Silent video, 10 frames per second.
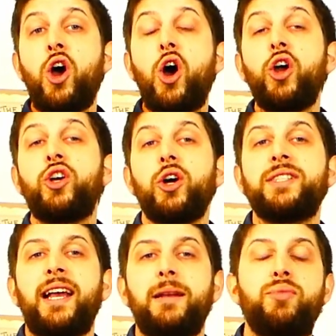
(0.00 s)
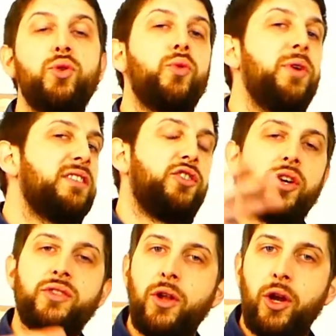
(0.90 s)
a cocktail book with
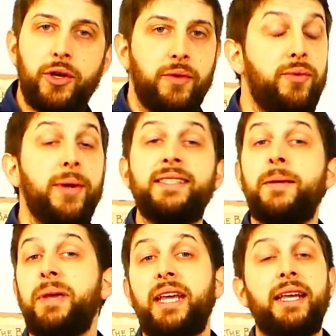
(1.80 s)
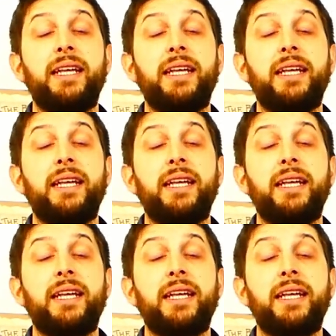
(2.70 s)
just a lot of recipe.